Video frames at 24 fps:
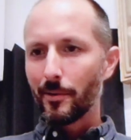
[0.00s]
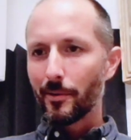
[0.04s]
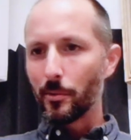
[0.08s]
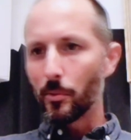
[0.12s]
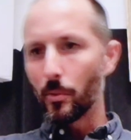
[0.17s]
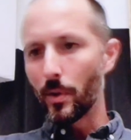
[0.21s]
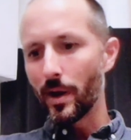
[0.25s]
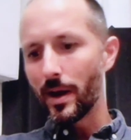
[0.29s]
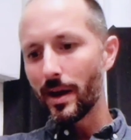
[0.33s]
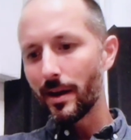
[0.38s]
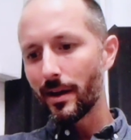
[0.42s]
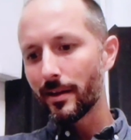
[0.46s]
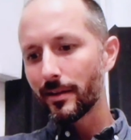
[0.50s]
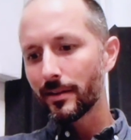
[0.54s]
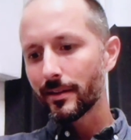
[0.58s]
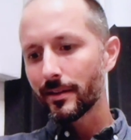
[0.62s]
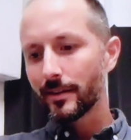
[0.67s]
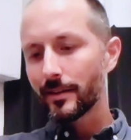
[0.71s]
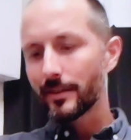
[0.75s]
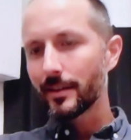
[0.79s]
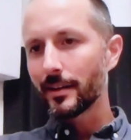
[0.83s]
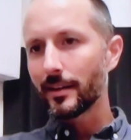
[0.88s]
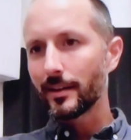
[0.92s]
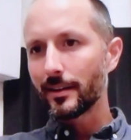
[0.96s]
Well,
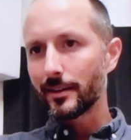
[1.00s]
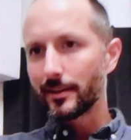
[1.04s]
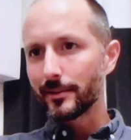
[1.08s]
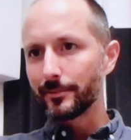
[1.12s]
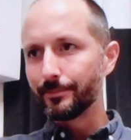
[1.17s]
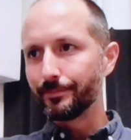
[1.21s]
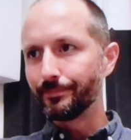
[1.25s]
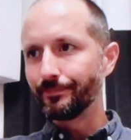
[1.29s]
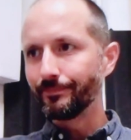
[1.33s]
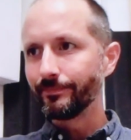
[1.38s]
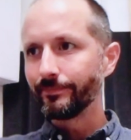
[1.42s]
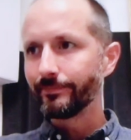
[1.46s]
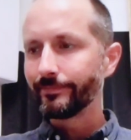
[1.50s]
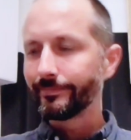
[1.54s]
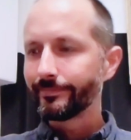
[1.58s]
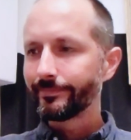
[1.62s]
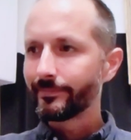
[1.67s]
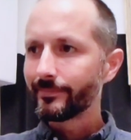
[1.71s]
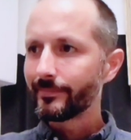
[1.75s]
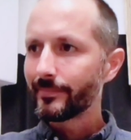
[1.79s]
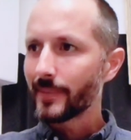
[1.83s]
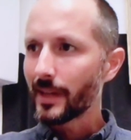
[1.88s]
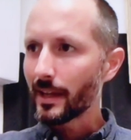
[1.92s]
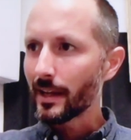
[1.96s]

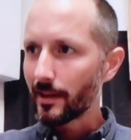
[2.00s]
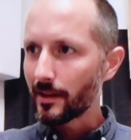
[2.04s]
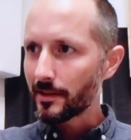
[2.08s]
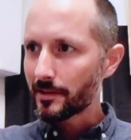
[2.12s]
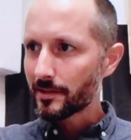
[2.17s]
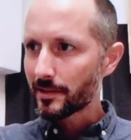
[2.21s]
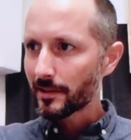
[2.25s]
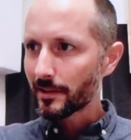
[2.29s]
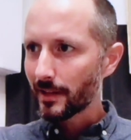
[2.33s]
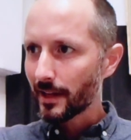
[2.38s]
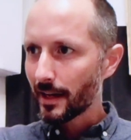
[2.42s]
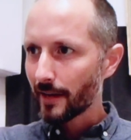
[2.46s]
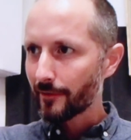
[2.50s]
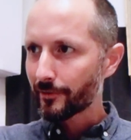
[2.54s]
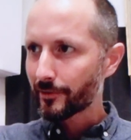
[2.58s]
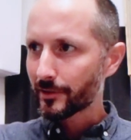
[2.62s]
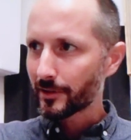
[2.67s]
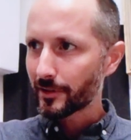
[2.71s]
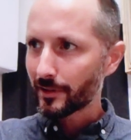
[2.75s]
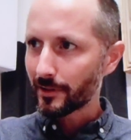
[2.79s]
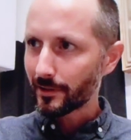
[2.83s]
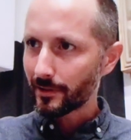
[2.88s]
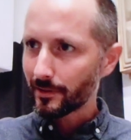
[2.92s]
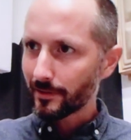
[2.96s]
initially
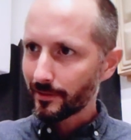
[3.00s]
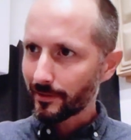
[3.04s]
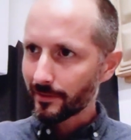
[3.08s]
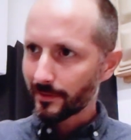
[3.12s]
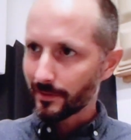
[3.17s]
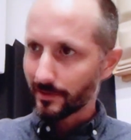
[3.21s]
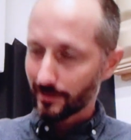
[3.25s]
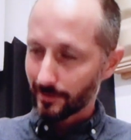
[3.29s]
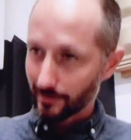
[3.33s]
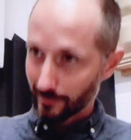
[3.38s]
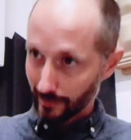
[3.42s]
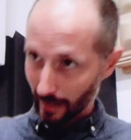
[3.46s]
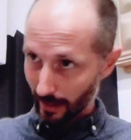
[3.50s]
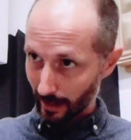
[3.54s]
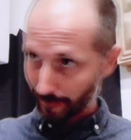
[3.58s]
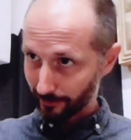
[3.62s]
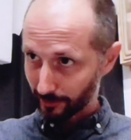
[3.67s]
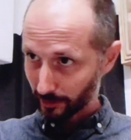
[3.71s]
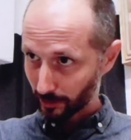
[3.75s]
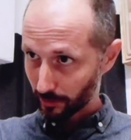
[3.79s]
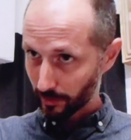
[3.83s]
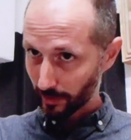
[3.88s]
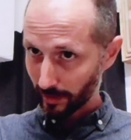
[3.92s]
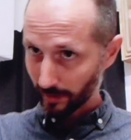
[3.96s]
after
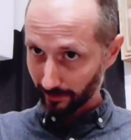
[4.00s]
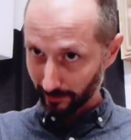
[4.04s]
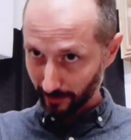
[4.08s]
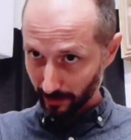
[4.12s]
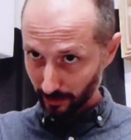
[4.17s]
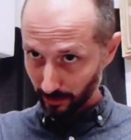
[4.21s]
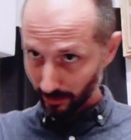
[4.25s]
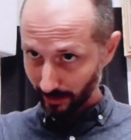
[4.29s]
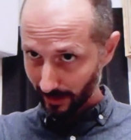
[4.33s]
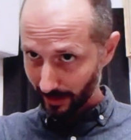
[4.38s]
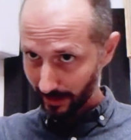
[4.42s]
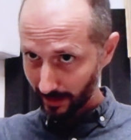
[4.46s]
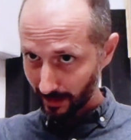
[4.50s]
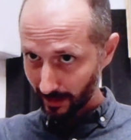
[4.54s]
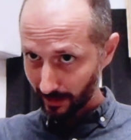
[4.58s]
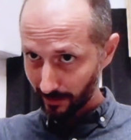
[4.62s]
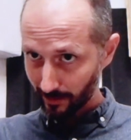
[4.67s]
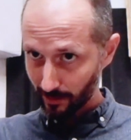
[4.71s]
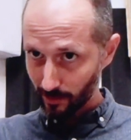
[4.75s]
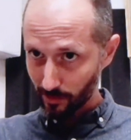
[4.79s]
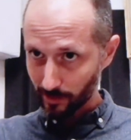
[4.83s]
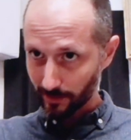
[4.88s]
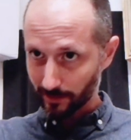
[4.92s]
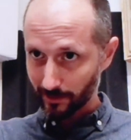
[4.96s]
quitting school, I didn't
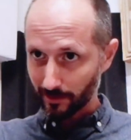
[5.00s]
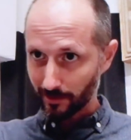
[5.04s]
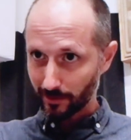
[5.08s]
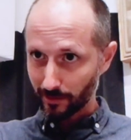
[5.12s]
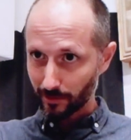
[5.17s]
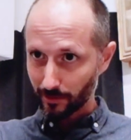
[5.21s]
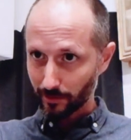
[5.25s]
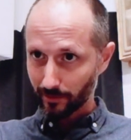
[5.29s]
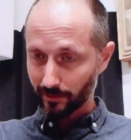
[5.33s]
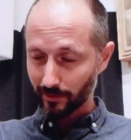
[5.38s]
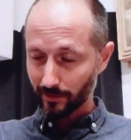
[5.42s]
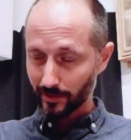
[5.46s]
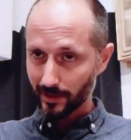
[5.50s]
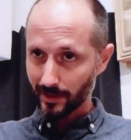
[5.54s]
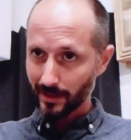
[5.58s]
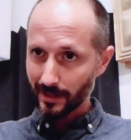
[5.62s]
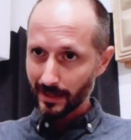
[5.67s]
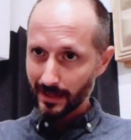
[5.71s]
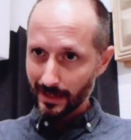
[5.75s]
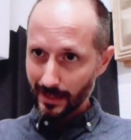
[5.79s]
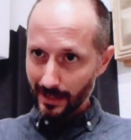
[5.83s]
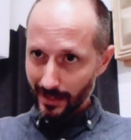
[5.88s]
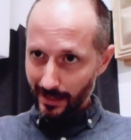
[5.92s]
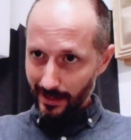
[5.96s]
know what to do, so I
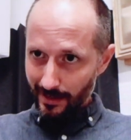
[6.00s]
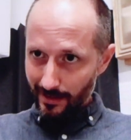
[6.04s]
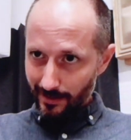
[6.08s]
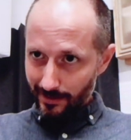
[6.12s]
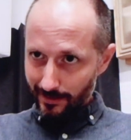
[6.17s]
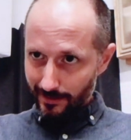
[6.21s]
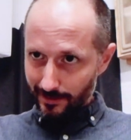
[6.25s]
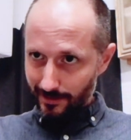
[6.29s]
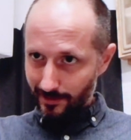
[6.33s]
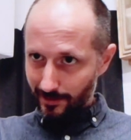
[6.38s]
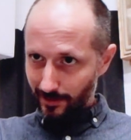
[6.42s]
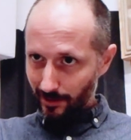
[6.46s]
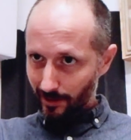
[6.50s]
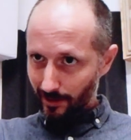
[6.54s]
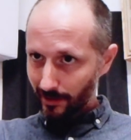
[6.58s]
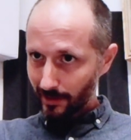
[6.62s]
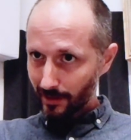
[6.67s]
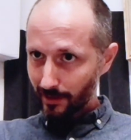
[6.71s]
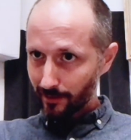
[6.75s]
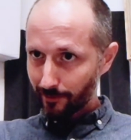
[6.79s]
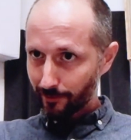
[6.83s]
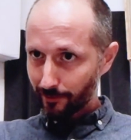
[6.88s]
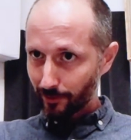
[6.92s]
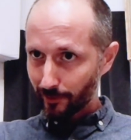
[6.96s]

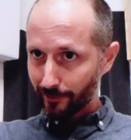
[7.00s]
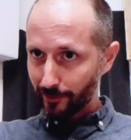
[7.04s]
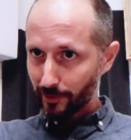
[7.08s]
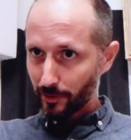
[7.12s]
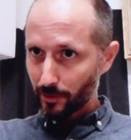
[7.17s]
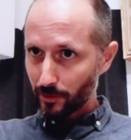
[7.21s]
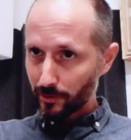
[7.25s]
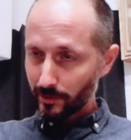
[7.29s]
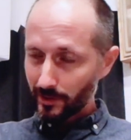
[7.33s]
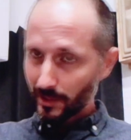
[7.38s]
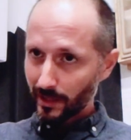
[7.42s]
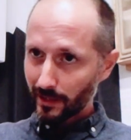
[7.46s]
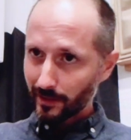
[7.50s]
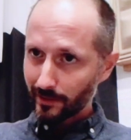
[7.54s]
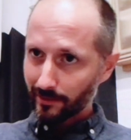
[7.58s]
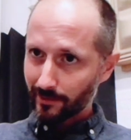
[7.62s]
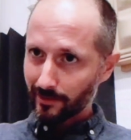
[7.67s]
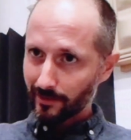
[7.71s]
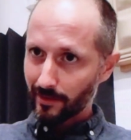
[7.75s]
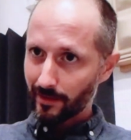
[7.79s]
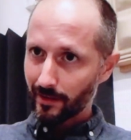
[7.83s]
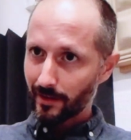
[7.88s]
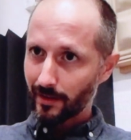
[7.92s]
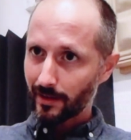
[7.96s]
studied for a few years,
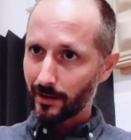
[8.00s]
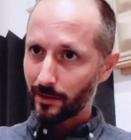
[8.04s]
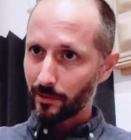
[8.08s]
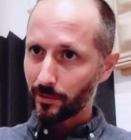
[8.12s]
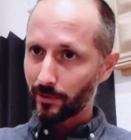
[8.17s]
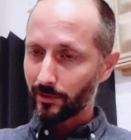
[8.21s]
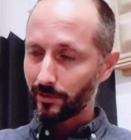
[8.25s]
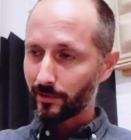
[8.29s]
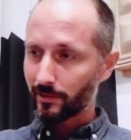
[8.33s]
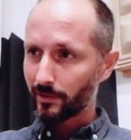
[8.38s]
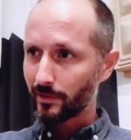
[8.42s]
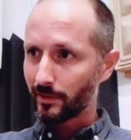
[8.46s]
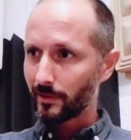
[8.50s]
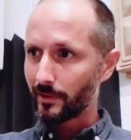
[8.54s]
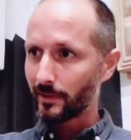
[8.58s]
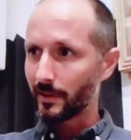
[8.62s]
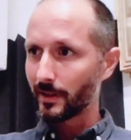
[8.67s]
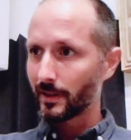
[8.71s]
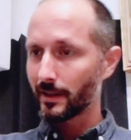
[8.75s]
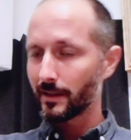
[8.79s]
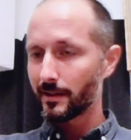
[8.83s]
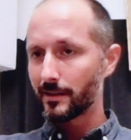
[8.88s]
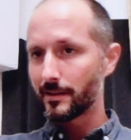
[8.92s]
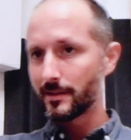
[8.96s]
and then I was a
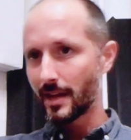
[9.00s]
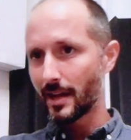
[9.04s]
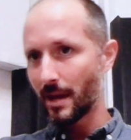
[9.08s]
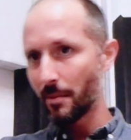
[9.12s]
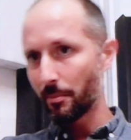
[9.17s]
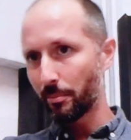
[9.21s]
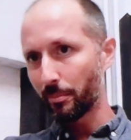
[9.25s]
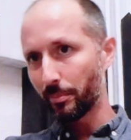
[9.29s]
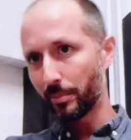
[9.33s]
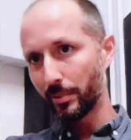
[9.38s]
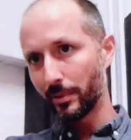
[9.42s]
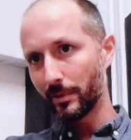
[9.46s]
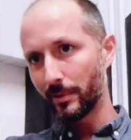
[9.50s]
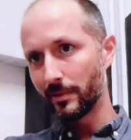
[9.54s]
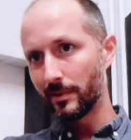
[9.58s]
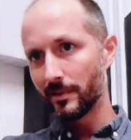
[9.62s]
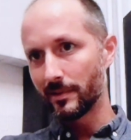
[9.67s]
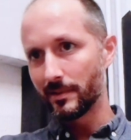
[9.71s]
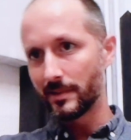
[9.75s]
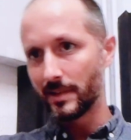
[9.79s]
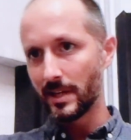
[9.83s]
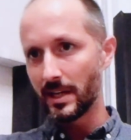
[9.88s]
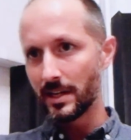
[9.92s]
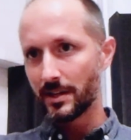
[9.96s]
temp
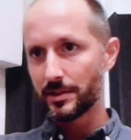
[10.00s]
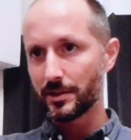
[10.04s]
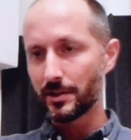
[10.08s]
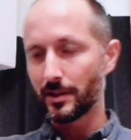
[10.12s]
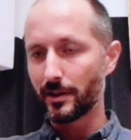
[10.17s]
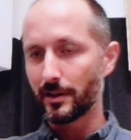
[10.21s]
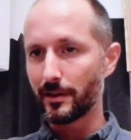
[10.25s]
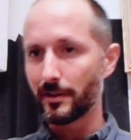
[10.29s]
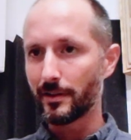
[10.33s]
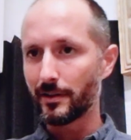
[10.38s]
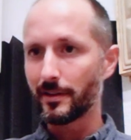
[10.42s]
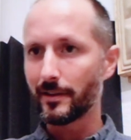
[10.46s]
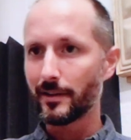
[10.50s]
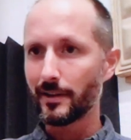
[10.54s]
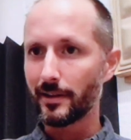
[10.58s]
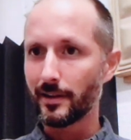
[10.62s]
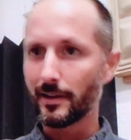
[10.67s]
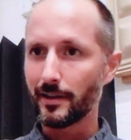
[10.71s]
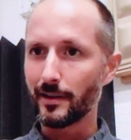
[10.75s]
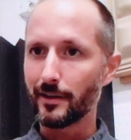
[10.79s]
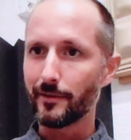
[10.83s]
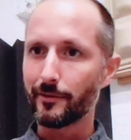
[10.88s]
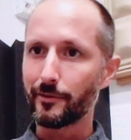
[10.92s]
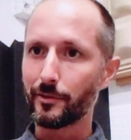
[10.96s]
teacher
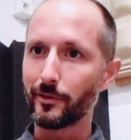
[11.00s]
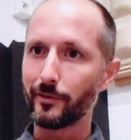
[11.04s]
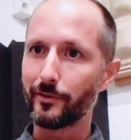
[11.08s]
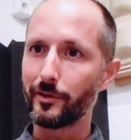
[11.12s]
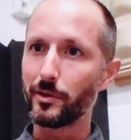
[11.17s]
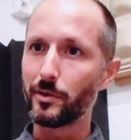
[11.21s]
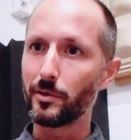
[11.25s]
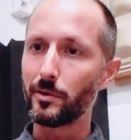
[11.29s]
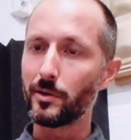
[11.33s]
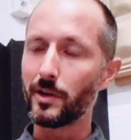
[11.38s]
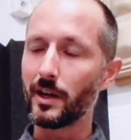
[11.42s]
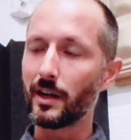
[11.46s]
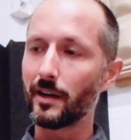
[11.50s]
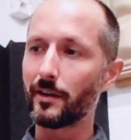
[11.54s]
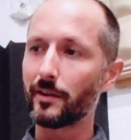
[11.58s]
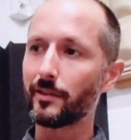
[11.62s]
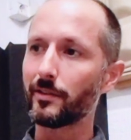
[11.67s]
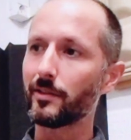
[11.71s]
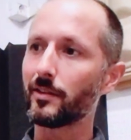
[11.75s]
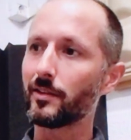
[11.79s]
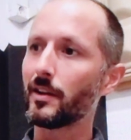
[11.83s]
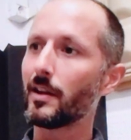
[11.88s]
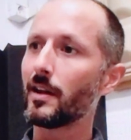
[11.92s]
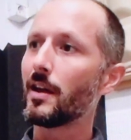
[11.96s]
for a few
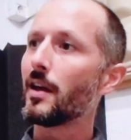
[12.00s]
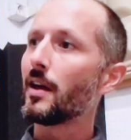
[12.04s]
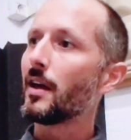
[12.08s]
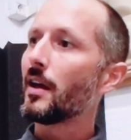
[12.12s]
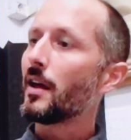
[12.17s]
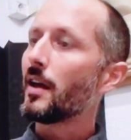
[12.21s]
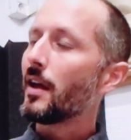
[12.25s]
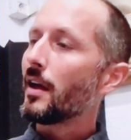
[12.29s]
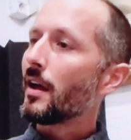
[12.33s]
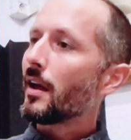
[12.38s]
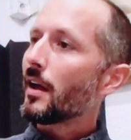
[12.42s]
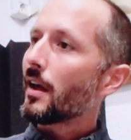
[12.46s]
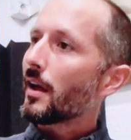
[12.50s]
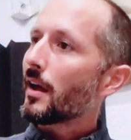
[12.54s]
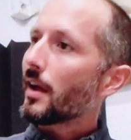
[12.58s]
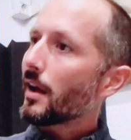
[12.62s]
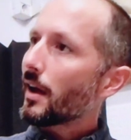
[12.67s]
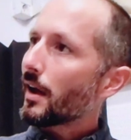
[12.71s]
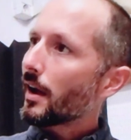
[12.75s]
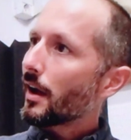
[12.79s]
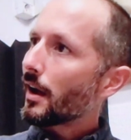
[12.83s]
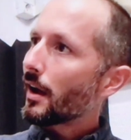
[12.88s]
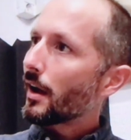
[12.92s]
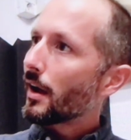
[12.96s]
years,
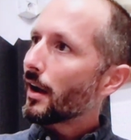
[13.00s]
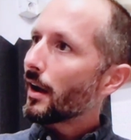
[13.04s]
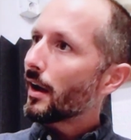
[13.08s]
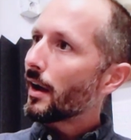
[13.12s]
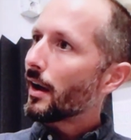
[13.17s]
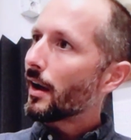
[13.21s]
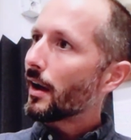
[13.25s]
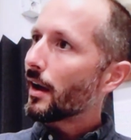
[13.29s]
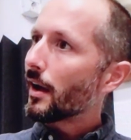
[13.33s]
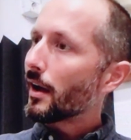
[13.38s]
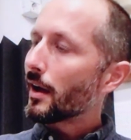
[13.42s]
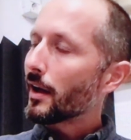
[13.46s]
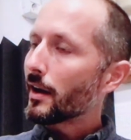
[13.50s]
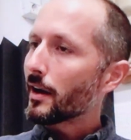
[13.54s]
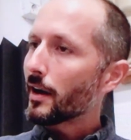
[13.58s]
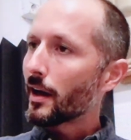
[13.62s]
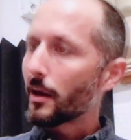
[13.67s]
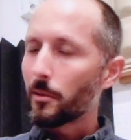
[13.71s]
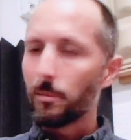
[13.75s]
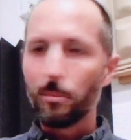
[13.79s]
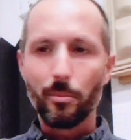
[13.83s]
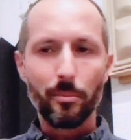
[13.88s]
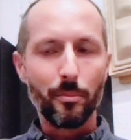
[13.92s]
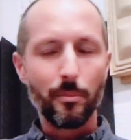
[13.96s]
and had
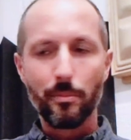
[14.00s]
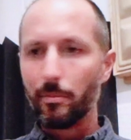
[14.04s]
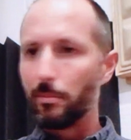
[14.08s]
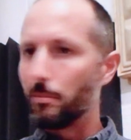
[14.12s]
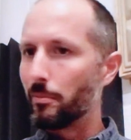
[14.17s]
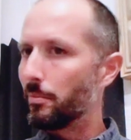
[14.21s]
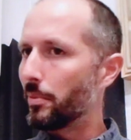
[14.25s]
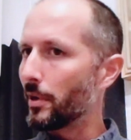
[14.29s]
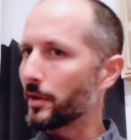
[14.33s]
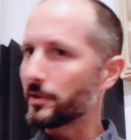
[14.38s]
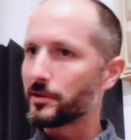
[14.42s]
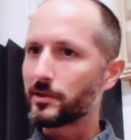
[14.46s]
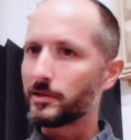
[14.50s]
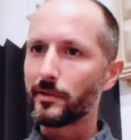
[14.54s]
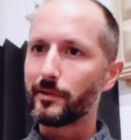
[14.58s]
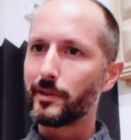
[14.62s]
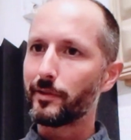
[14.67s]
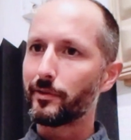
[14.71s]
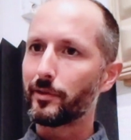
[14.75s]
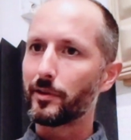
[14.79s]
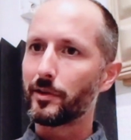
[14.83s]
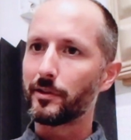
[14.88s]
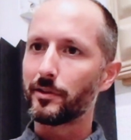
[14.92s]
a bunch of different